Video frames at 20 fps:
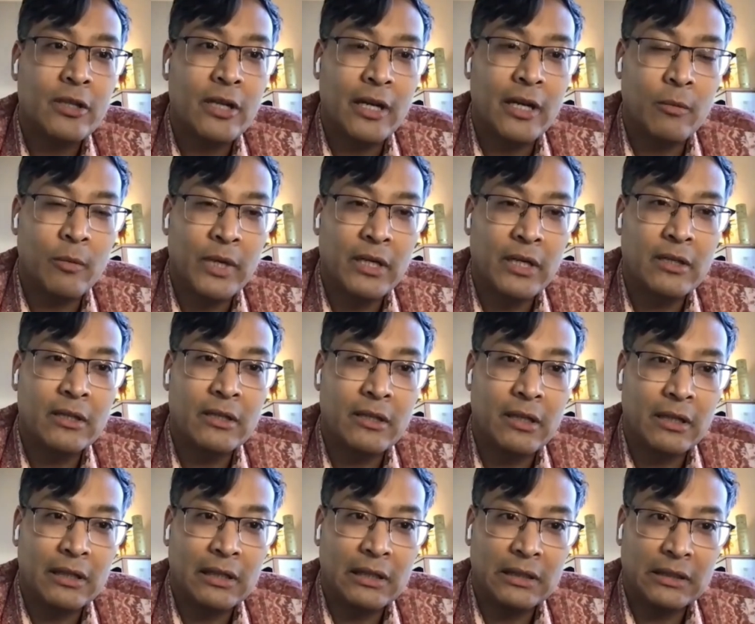and we could
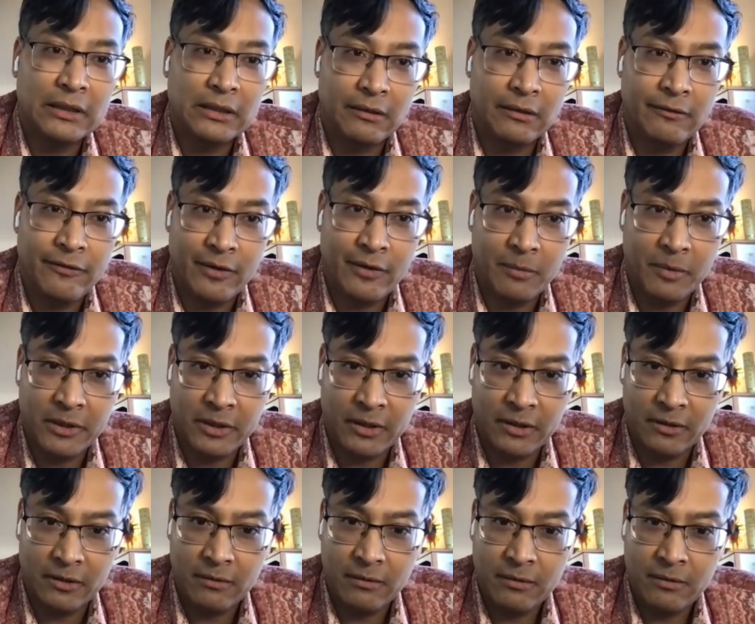not learn from
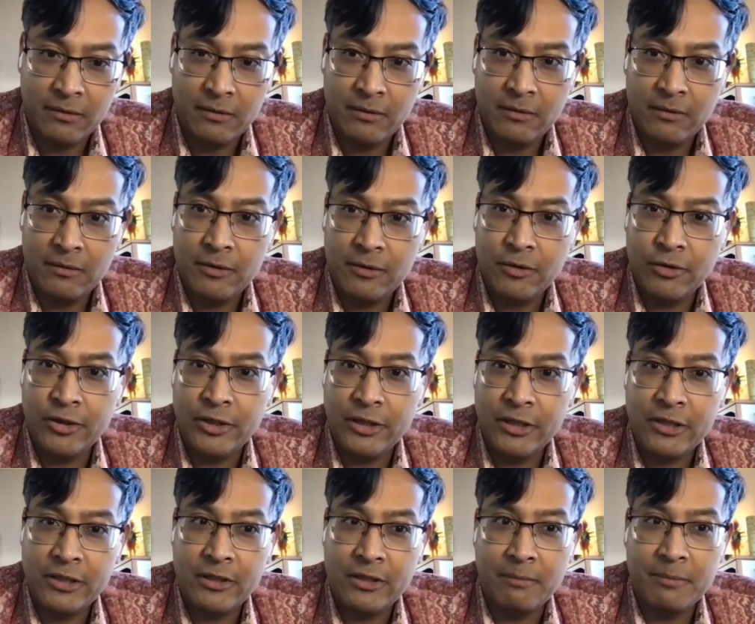her. So
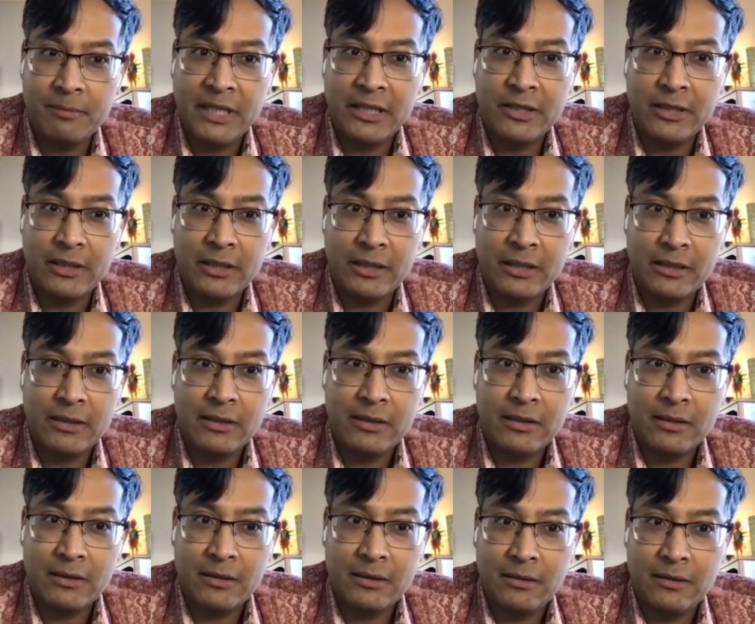she stopped teaching
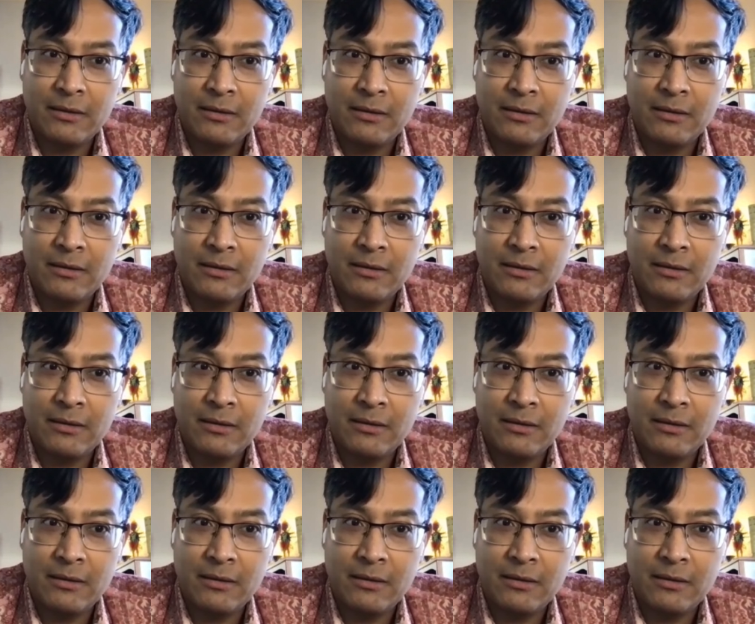us.